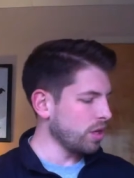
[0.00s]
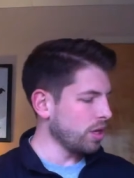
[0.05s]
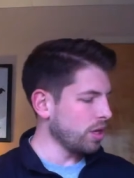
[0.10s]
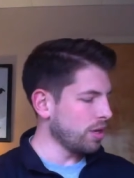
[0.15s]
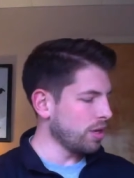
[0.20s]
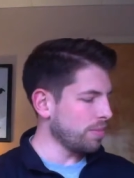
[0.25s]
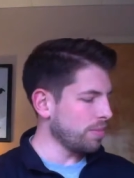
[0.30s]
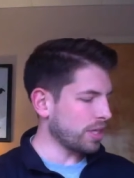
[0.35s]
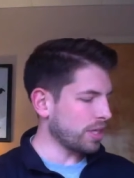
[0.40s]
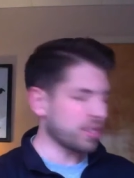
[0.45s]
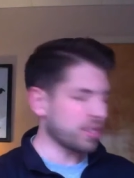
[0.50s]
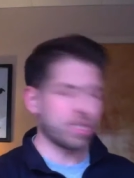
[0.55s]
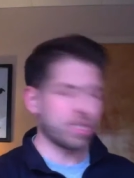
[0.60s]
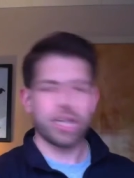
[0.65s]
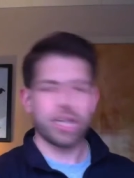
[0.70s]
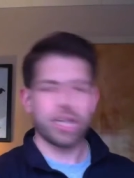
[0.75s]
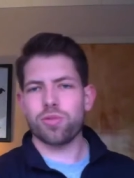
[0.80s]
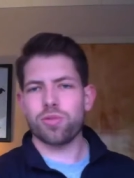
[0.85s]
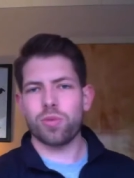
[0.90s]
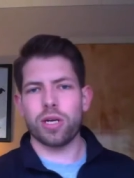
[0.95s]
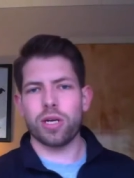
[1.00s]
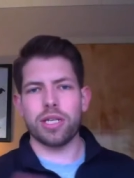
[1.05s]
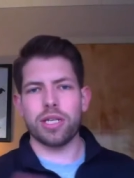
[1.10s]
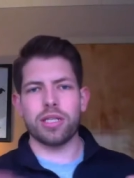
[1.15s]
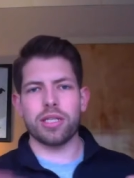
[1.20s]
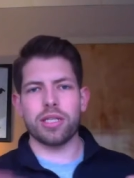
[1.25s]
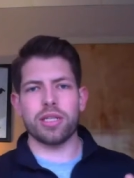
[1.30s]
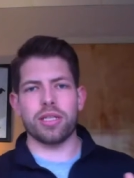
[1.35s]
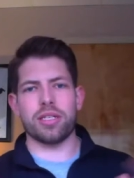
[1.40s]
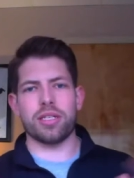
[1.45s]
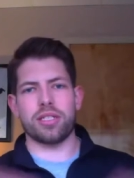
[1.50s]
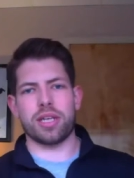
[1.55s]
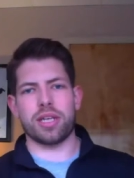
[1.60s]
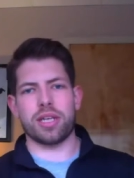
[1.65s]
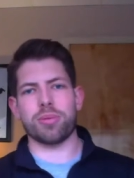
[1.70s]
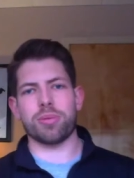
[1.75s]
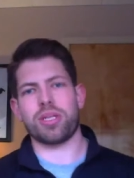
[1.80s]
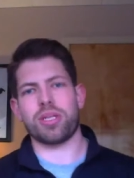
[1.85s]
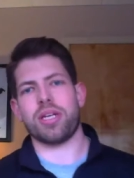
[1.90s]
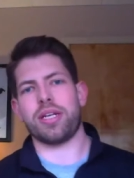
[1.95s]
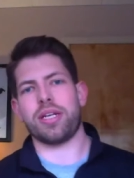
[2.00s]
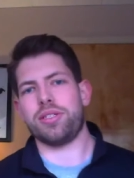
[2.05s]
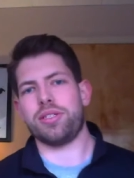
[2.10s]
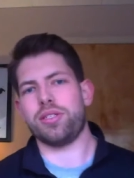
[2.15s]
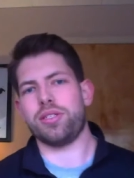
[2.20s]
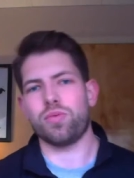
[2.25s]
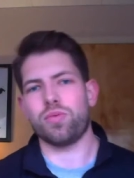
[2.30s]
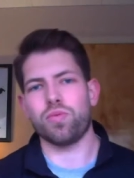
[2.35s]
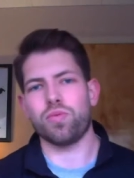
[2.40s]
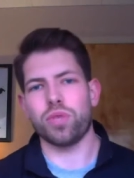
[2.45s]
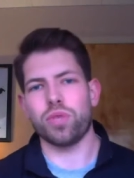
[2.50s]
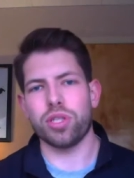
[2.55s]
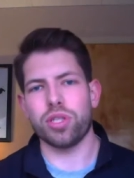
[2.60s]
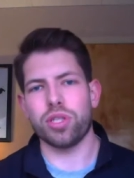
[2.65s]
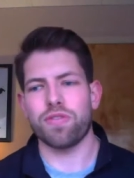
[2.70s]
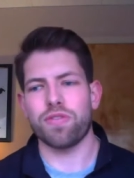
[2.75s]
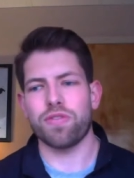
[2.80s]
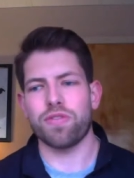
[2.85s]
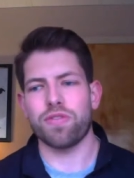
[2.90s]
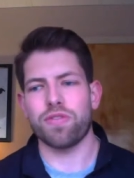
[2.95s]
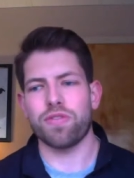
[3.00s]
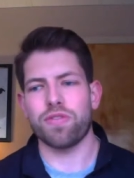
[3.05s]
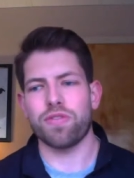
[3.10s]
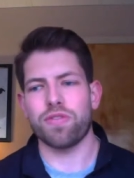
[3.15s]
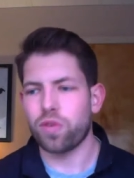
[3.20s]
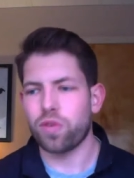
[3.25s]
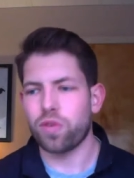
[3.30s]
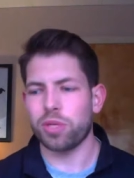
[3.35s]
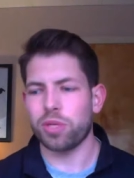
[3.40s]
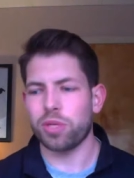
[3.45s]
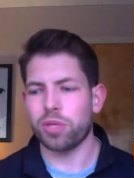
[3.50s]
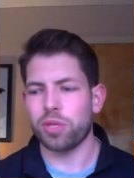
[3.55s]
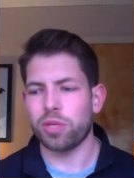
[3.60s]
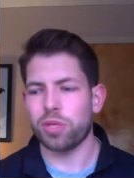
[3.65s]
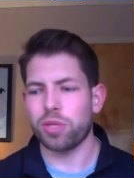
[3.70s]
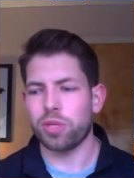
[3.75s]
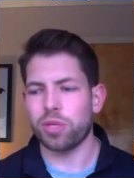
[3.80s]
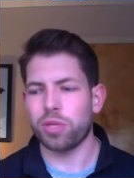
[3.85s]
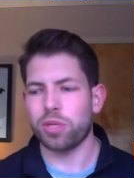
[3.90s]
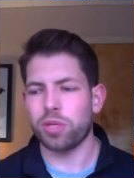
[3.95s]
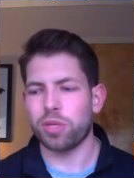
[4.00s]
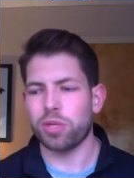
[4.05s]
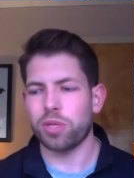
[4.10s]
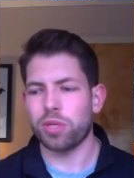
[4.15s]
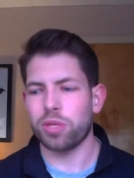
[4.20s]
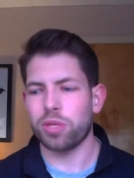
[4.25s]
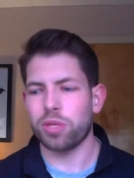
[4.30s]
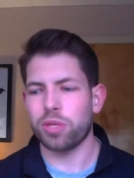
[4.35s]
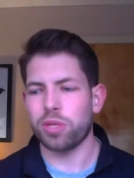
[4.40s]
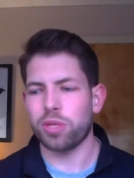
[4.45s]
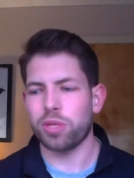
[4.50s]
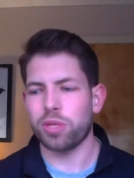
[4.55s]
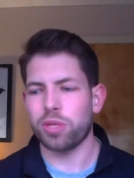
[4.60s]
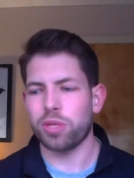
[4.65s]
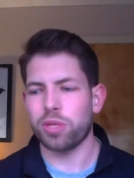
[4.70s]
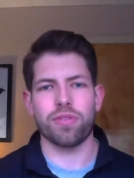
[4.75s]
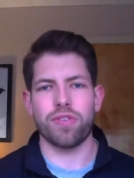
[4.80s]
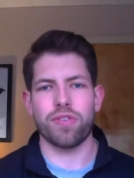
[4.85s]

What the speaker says: Because that's what the disciples night is. It's really firmly part of the phase one process.